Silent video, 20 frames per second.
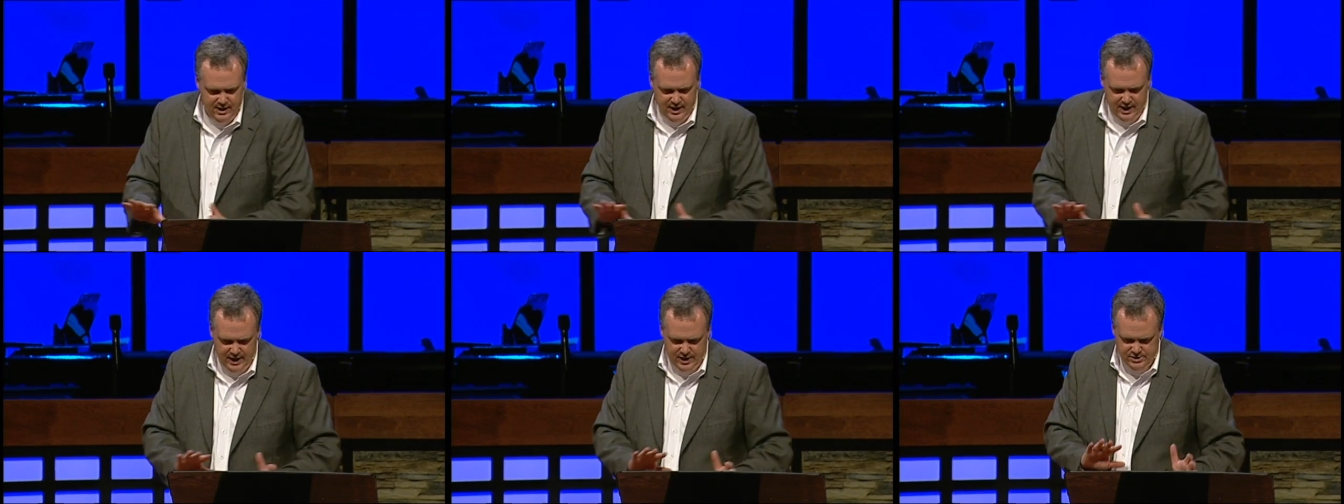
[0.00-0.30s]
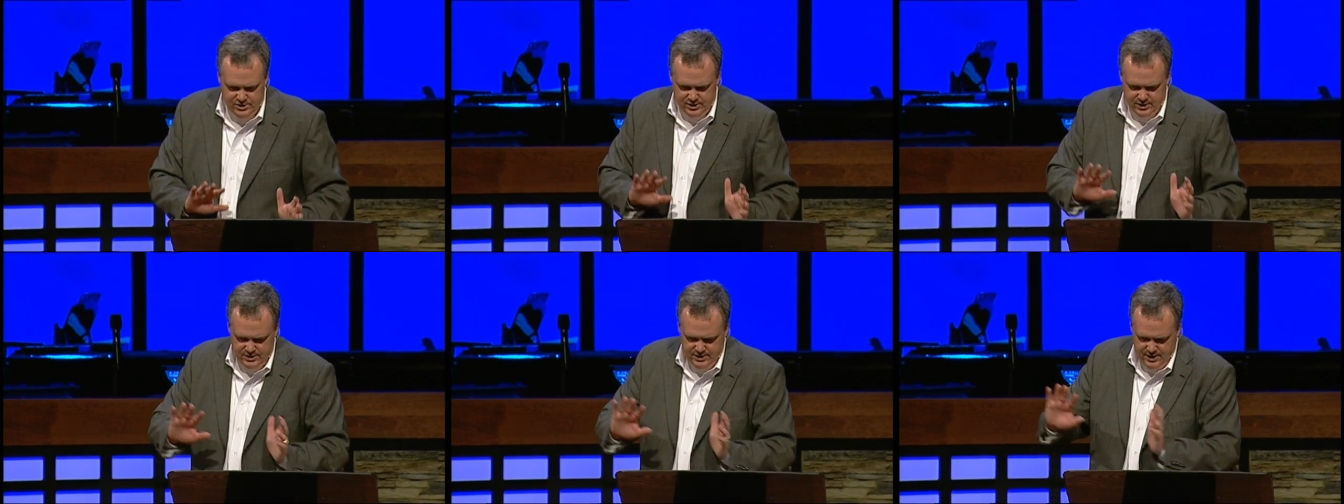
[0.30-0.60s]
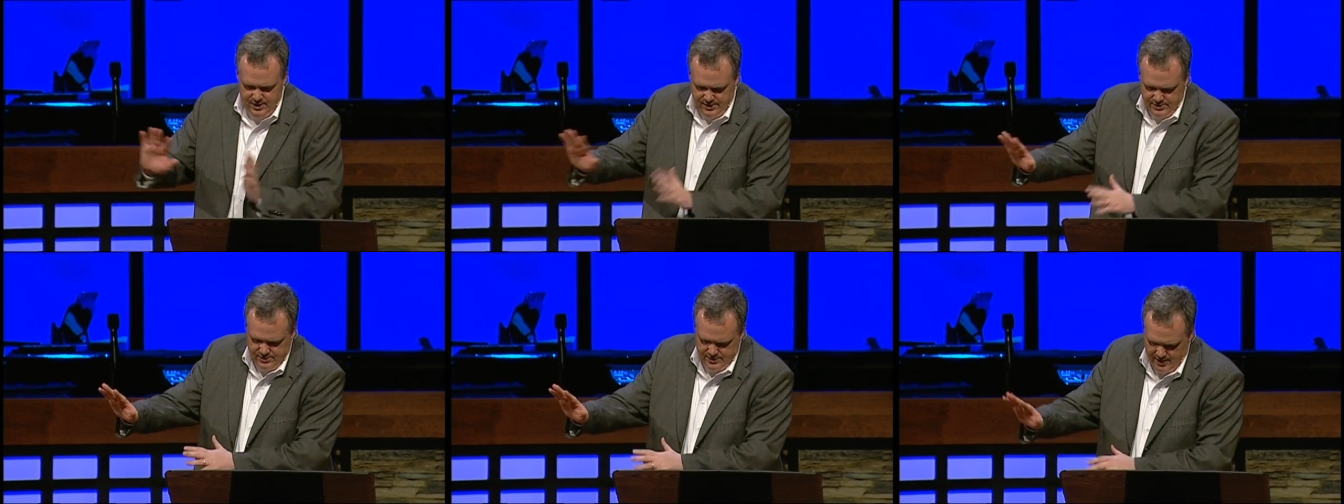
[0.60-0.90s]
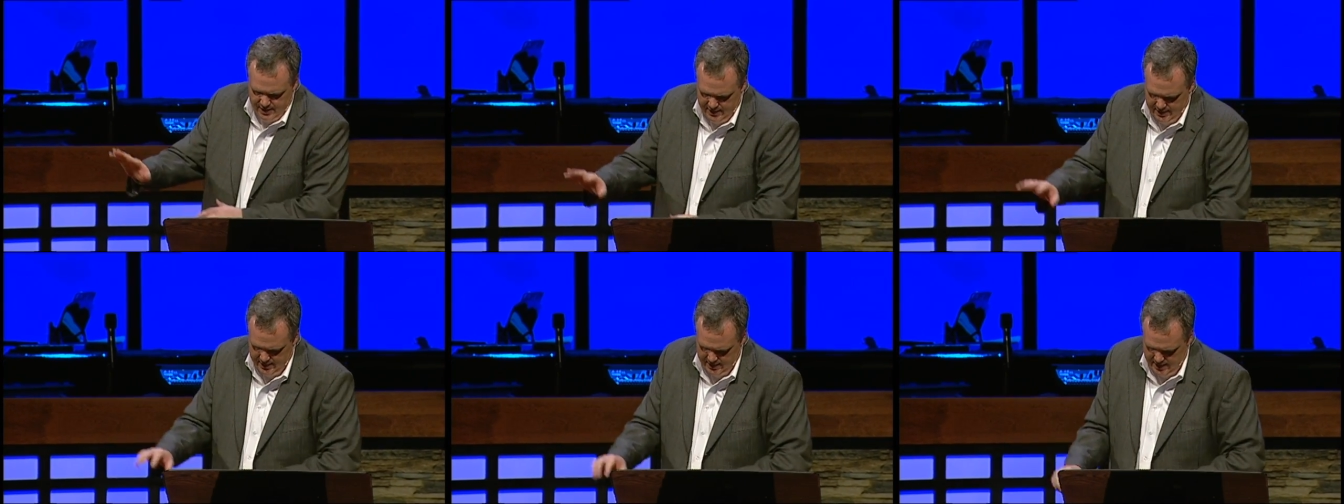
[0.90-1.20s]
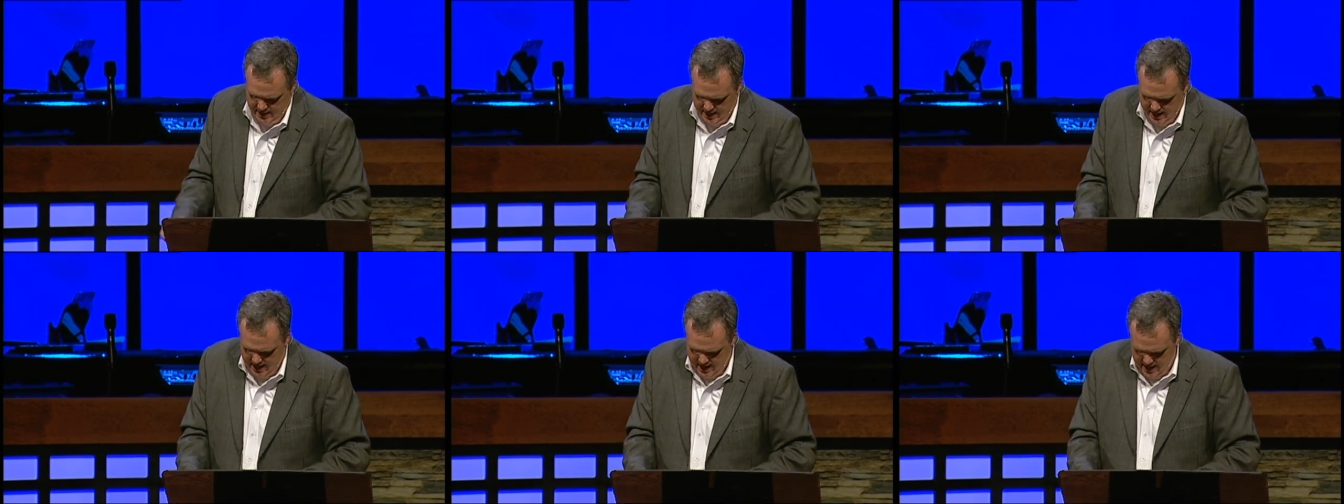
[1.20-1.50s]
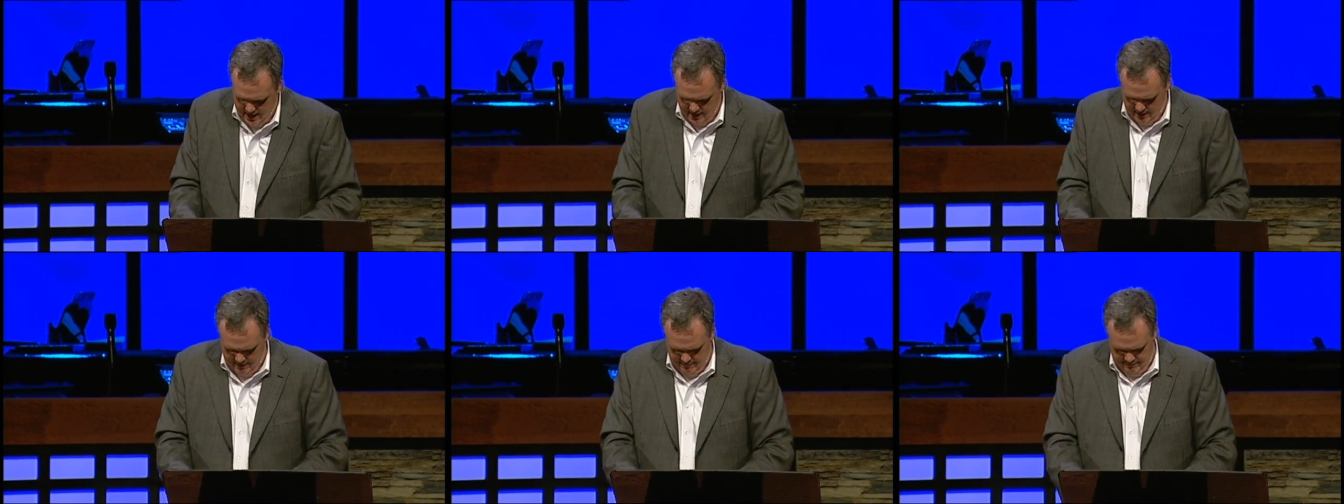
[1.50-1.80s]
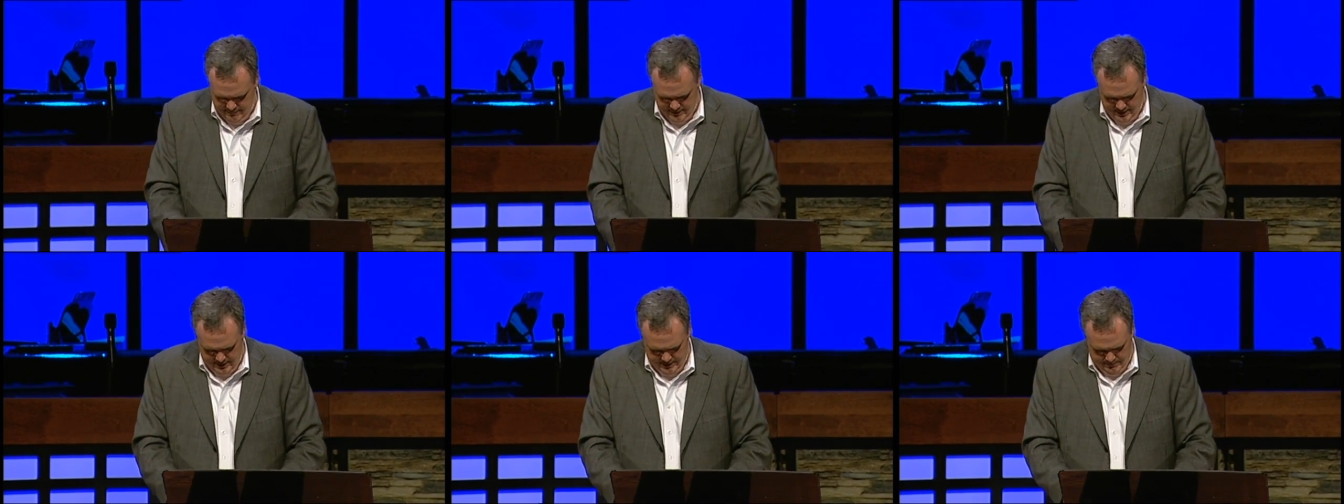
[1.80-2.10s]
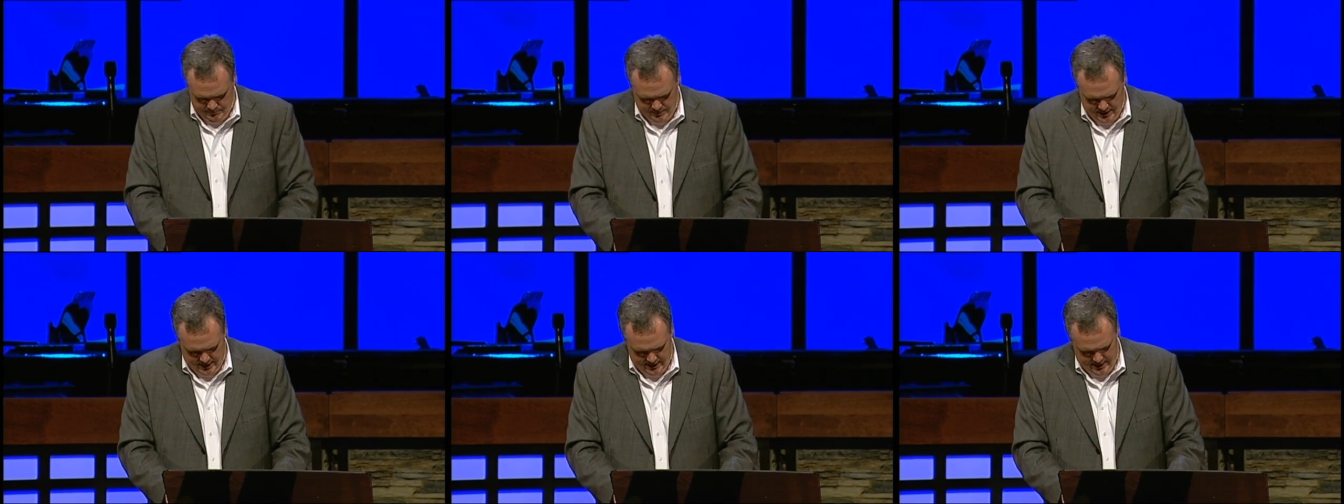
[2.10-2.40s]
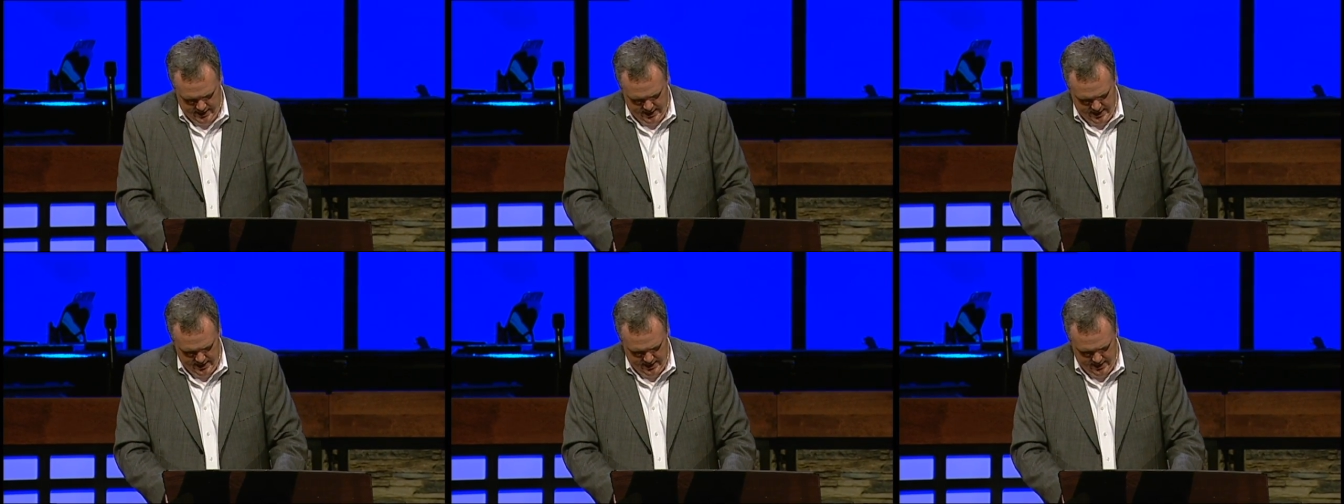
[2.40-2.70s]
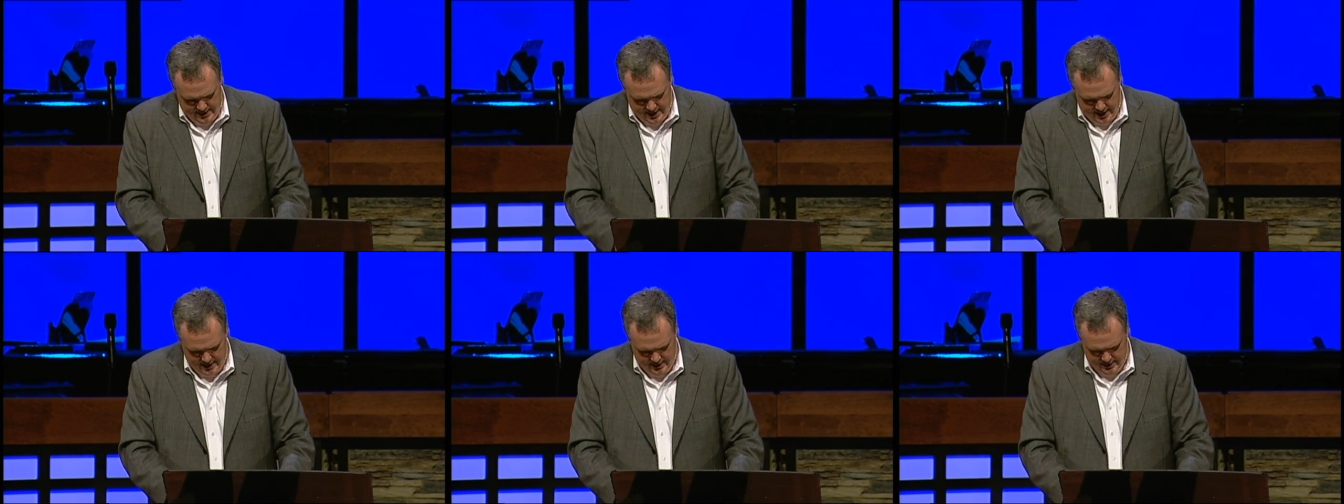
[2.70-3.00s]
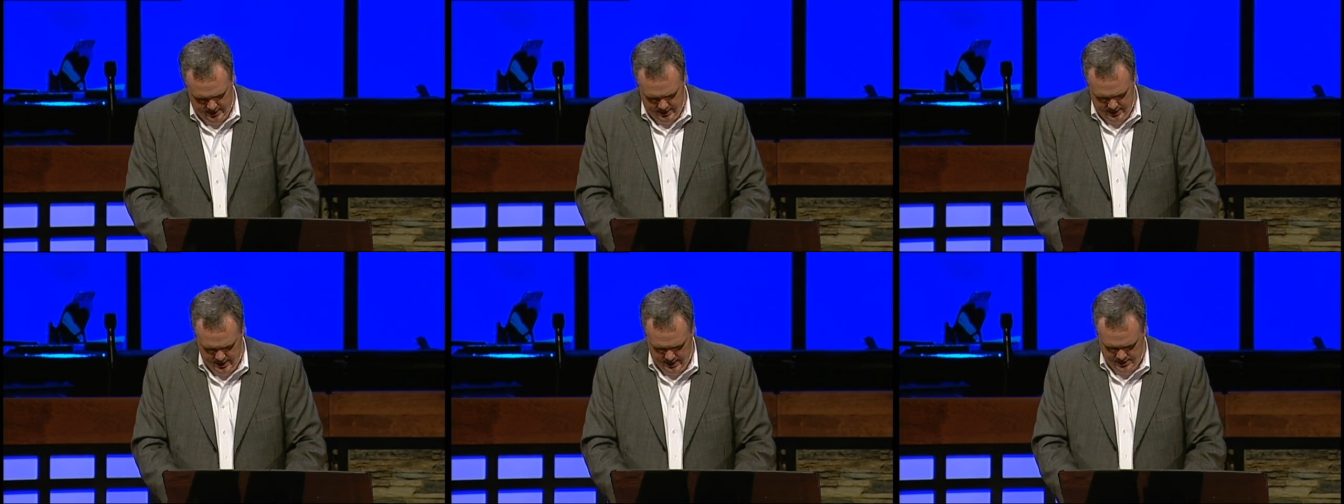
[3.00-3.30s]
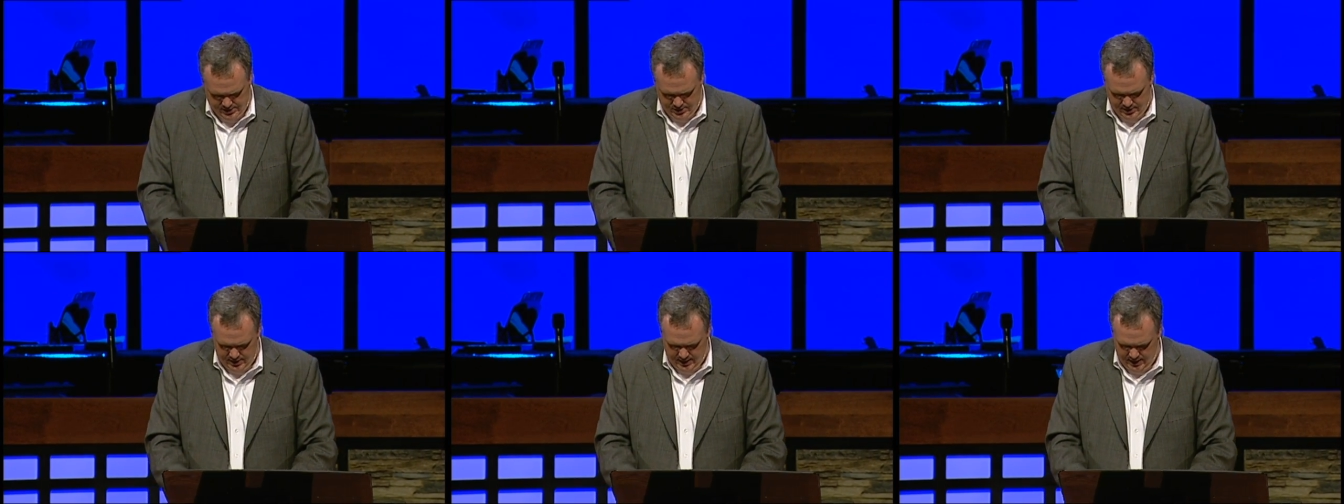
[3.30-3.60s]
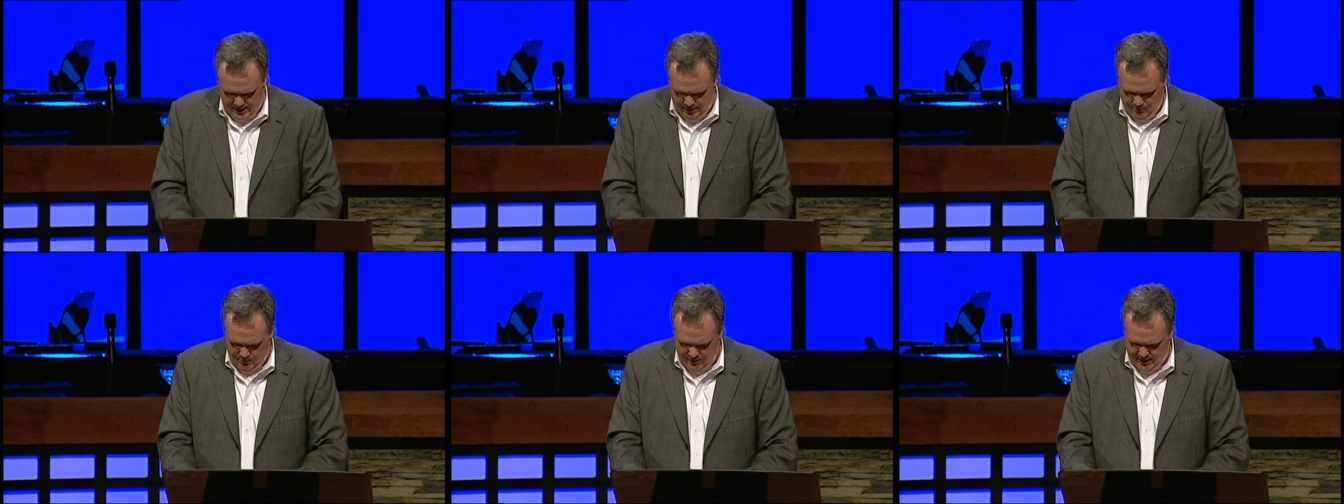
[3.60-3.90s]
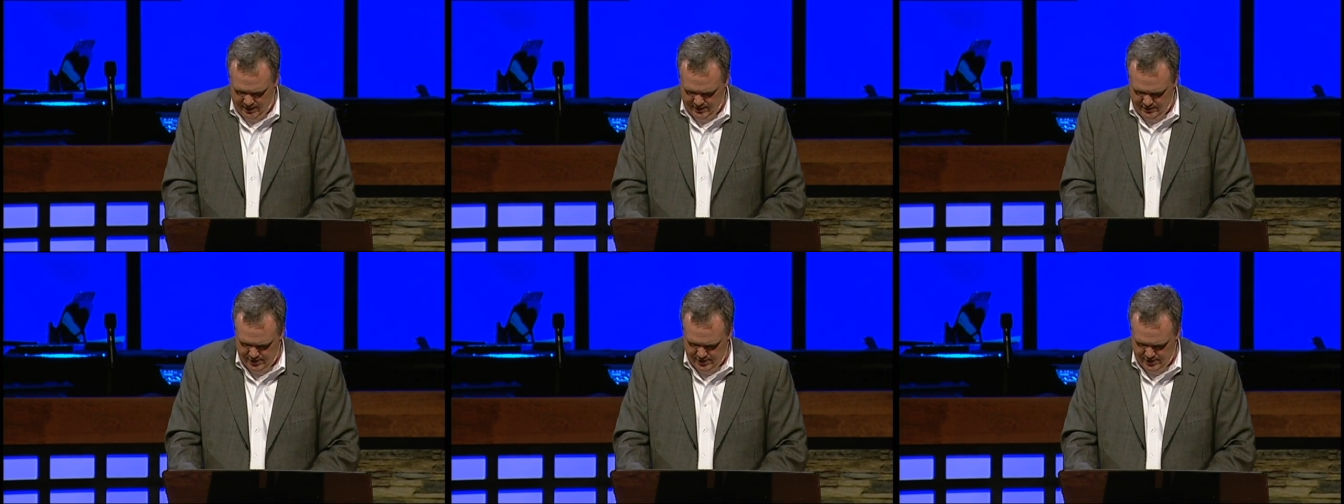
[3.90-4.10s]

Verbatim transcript: and she does not have uh, any kind of connection to anybody.